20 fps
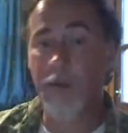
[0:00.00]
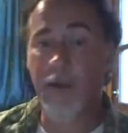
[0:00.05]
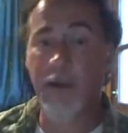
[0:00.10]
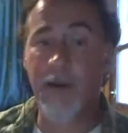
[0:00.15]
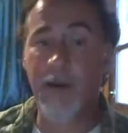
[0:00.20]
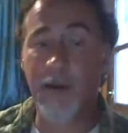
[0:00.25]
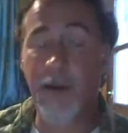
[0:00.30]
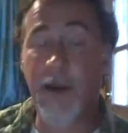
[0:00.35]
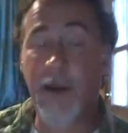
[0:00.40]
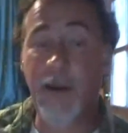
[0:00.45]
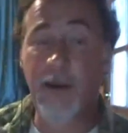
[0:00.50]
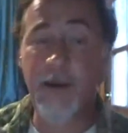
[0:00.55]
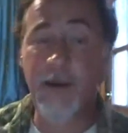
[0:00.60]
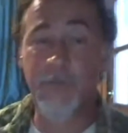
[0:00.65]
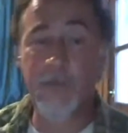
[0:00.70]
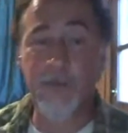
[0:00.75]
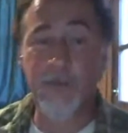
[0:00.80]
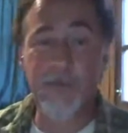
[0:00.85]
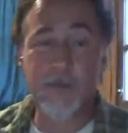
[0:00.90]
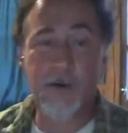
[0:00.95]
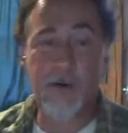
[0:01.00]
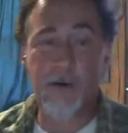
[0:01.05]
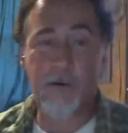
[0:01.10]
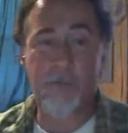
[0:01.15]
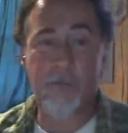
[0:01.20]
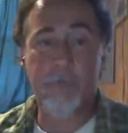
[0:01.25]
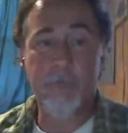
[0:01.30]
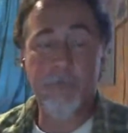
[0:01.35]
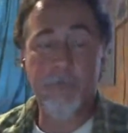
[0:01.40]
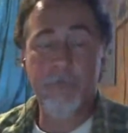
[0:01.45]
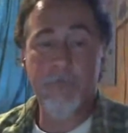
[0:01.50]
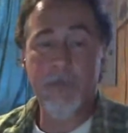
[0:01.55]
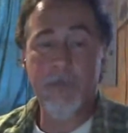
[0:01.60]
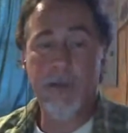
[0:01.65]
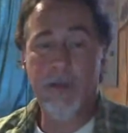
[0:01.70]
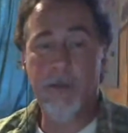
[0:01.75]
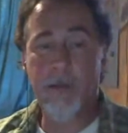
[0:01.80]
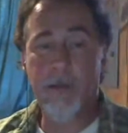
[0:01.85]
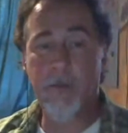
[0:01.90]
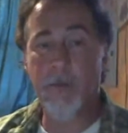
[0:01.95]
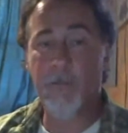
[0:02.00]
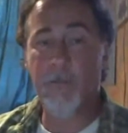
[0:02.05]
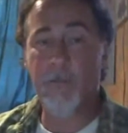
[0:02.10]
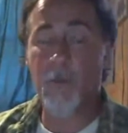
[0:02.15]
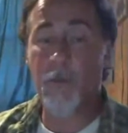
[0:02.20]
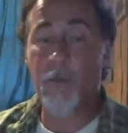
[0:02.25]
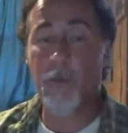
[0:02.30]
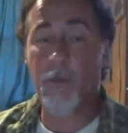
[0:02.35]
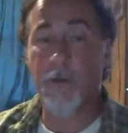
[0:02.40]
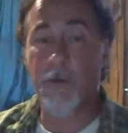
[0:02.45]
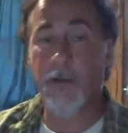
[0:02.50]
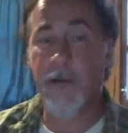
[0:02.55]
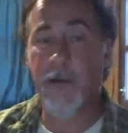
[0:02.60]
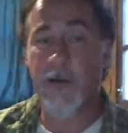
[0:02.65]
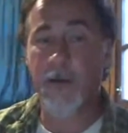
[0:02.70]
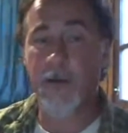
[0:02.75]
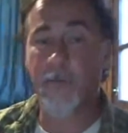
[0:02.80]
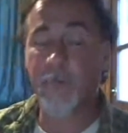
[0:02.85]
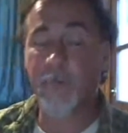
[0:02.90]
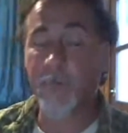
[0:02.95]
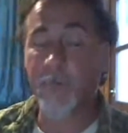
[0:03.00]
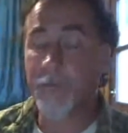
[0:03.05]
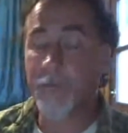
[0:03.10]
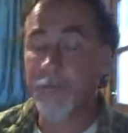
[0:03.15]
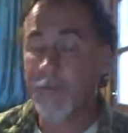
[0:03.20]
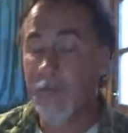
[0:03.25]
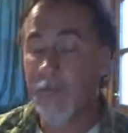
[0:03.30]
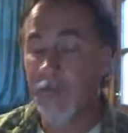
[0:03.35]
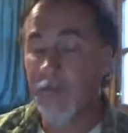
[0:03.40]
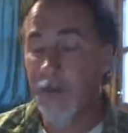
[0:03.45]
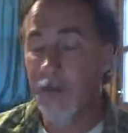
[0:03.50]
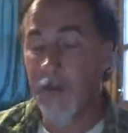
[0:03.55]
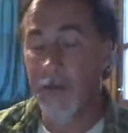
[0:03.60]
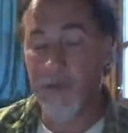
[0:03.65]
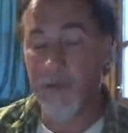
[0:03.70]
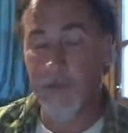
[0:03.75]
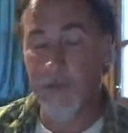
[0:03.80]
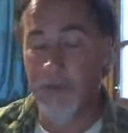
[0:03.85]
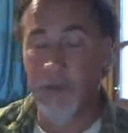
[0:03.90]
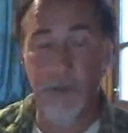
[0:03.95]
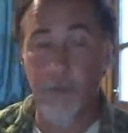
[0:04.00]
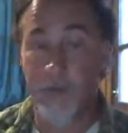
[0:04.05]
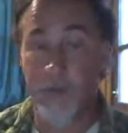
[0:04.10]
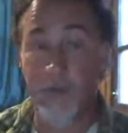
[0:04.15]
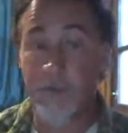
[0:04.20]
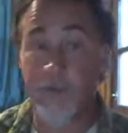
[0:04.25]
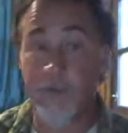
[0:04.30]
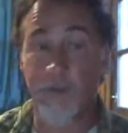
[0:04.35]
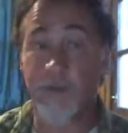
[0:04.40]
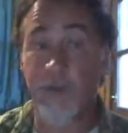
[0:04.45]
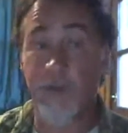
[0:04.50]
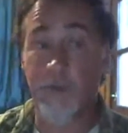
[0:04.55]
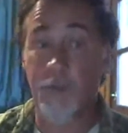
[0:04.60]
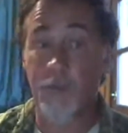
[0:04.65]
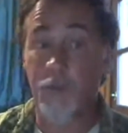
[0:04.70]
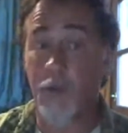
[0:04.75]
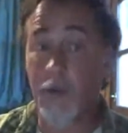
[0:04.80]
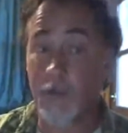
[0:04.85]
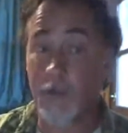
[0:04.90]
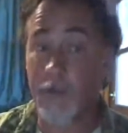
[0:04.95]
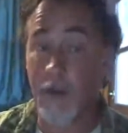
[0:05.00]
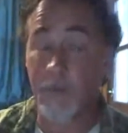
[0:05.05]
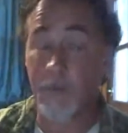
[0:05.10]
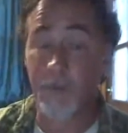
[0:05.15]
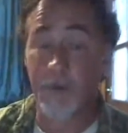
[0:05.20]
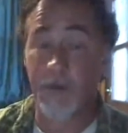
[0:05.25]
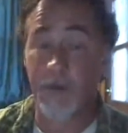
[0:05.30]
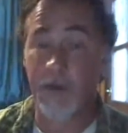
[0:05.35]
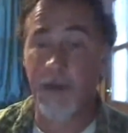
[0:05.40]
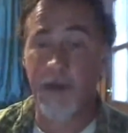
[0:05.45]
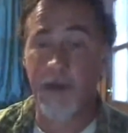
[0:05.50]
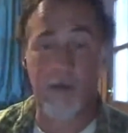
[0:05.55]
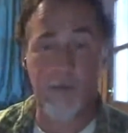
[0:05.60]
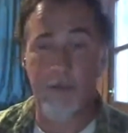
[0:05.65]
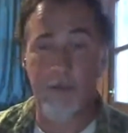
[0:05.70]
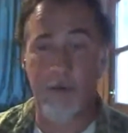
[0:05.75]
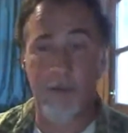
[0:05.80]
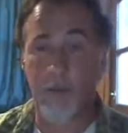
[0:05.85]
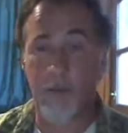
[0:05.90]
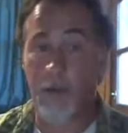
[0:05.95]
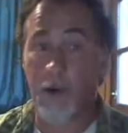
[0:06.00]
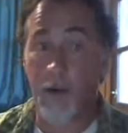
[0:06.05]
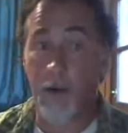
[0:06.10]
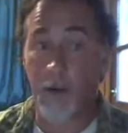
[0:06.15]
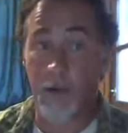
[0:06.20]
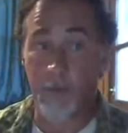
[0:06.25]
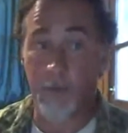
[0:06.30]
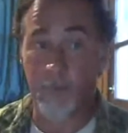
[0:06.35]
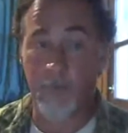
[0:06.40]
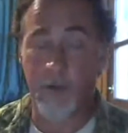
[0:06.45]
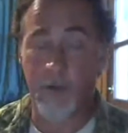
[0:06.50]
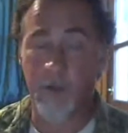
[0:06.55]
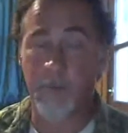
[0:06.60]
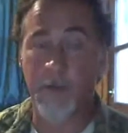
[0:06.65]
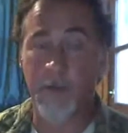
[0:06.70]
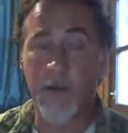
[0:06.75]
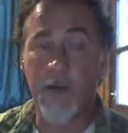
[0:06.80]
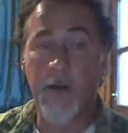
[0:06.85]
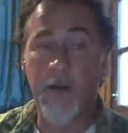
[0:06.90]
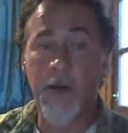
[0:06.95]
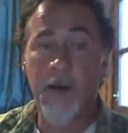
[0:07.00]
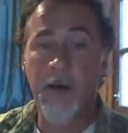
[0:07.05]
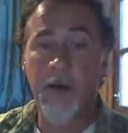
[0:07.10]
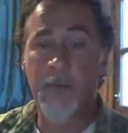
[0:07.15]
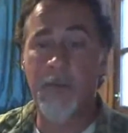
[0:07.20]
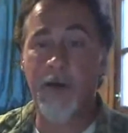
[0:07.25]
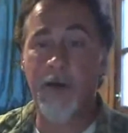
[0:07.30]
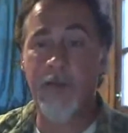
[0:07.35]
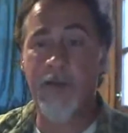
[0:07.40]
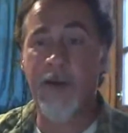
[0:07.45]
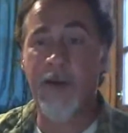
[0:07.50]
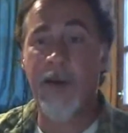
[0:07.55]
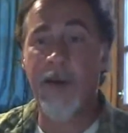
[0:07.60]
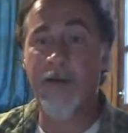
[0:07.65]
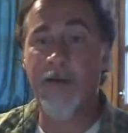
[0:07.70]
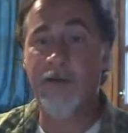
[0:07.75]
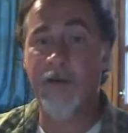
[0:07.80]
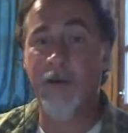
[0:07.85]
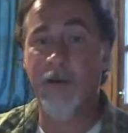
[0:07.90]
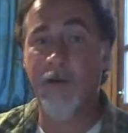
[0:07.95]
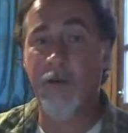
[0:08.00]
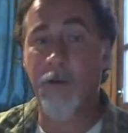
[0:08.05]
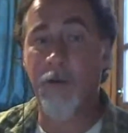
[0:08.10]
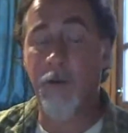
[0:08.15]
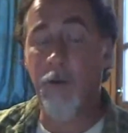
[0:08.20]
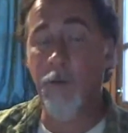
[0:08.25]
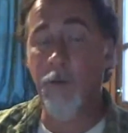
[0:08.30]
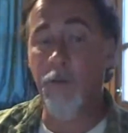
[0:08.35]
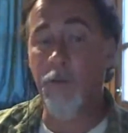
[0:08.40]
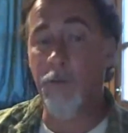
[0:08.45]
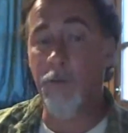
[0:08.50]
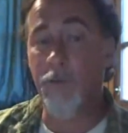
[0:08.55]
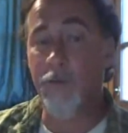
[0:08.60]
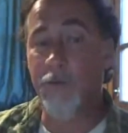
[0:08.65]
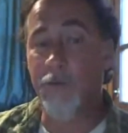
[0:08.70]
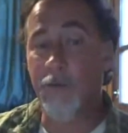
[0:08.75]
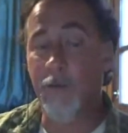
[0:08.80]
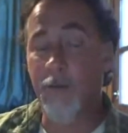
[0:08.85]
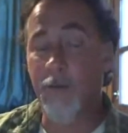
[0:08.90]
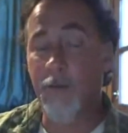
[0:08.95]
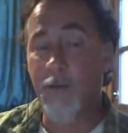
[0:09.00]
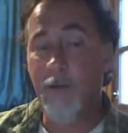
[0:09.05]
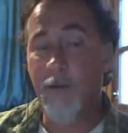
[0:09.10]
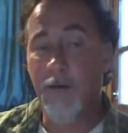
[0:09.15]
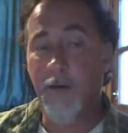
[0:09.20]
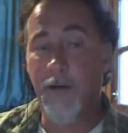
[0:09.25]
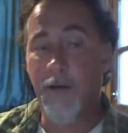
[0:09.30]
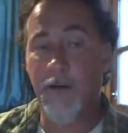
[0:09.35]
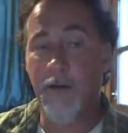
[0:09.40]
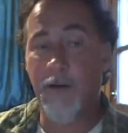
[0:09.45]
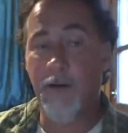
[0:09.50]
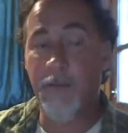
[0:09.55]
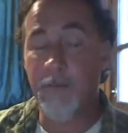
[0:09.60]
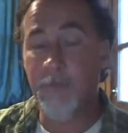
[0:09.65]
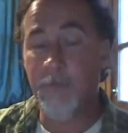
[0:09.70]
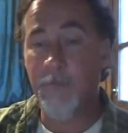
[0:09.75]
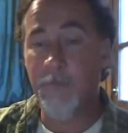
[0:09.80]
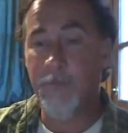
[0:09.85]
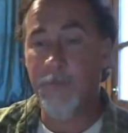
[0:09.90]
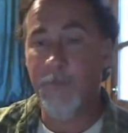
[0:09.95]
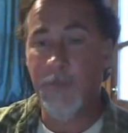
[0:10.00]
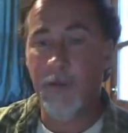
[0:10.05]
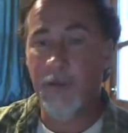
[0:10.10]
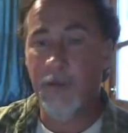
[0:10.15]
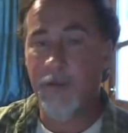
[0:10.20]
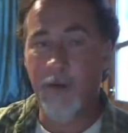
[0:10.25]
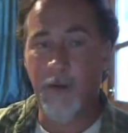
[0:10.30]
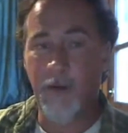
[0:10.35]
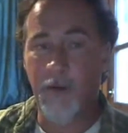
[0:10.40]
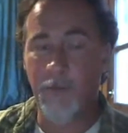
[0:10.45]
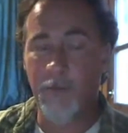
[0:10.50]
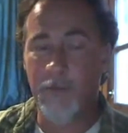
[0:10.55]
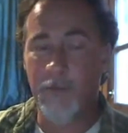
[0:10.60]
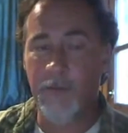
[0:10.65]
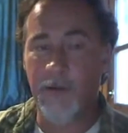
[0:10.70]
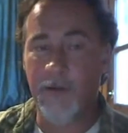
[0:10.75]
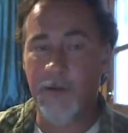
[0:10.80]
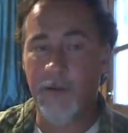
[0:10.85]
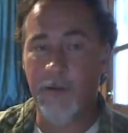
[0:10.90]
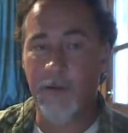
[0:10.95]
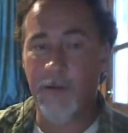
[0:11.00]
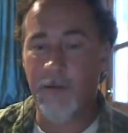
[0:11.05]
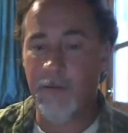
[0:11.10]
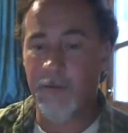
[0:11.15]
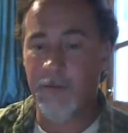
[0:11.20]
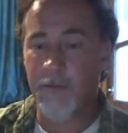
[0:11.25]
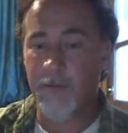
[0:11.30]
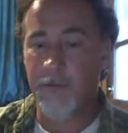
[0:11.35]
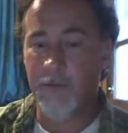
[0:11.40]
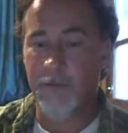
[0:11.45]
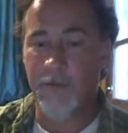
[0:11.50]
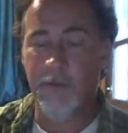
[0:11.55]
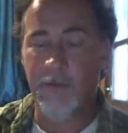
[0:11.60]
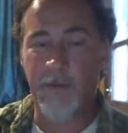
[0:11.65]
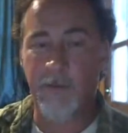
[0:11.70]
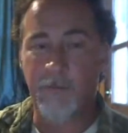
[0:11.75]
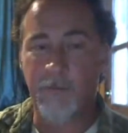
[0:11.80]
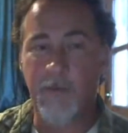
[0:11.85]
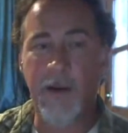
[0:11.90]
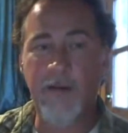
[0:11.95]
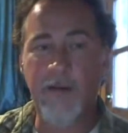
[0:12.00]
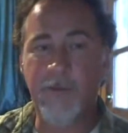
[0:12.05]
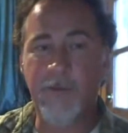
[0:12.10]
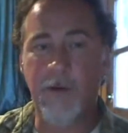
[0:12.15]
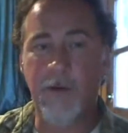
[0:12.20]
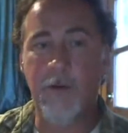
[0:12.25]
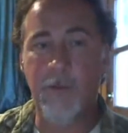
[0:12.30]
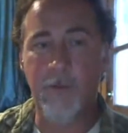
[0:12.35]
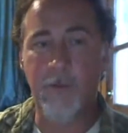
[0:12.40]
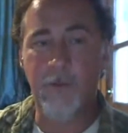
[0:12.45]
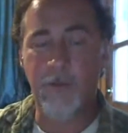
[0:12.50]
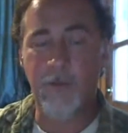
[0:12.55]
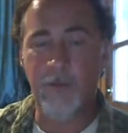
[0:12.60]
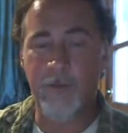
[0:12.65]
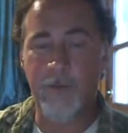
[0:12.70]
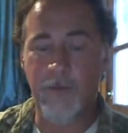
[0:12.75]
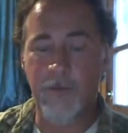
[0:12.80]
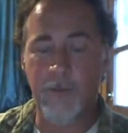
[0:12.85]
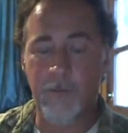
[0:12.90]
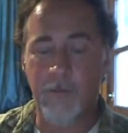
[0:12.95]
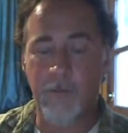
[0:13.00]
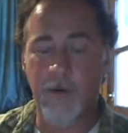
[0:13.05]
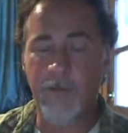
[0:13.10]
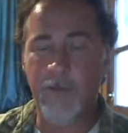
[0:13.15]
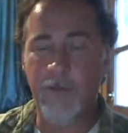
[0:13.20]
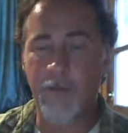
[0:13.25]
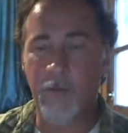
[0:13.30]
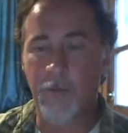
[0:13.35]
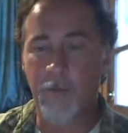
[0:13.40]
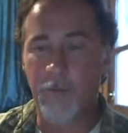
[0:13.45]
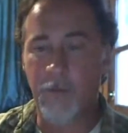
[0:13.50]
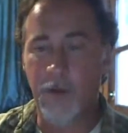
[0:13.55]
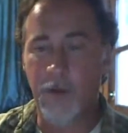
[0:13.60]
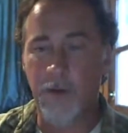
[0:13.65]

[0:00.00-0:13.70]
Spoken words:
I have installed them before, and you know, this is just one company. I don't know all of them, but they actually used, you know, like the ratio. You see the ratio,